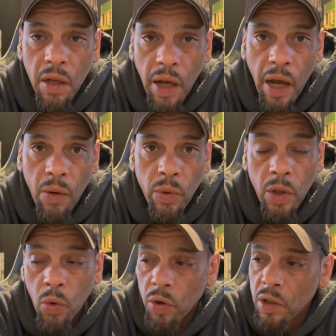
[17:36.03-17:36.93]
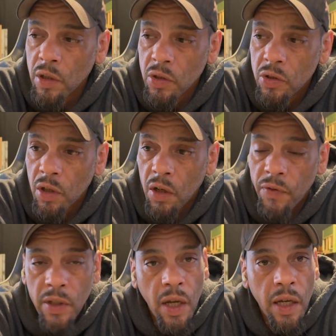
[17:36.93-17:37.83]
at recording this stuff
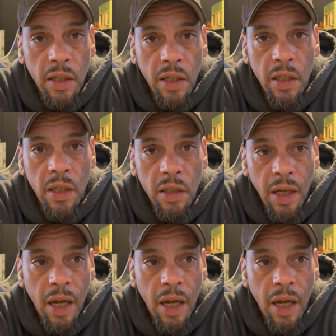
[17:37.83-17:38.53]
and editing